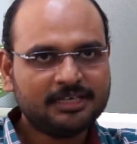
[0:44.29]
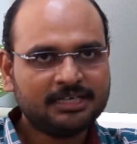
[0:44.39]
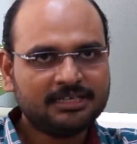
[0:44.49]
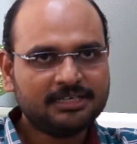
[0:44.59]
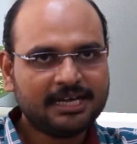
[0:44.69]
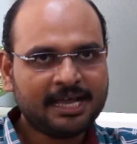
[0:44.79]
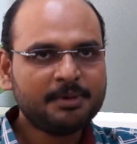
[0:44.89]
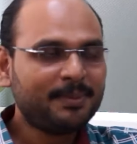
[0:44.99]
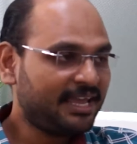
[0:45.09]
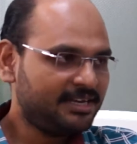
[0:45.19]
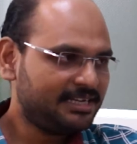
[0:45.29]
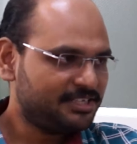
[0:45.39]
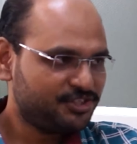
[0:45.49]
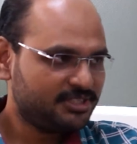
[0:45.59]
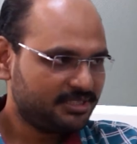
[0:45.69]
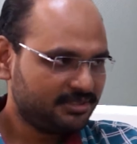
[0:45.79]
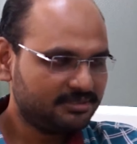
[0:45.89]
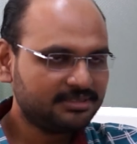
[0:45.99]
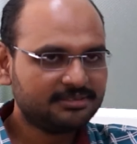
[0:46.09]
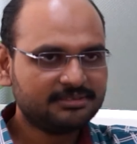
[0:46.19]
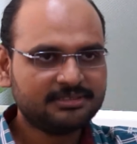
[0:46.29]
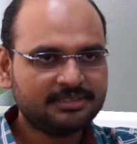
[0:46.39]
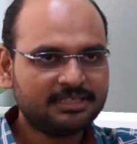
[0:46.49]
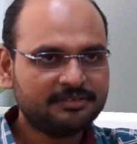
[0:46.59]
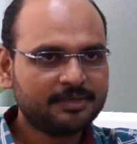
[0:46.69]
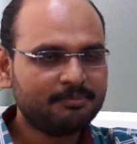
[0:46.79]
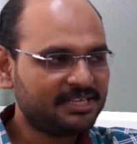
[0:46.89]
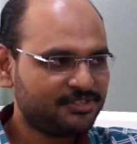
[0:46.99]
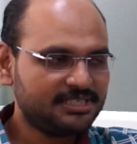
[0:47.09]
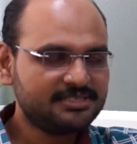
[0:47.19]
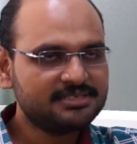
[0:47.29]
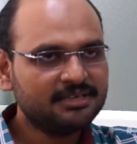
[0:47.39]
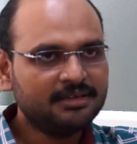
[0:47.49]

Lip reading: I'm a mechanical engineer from bachelor's.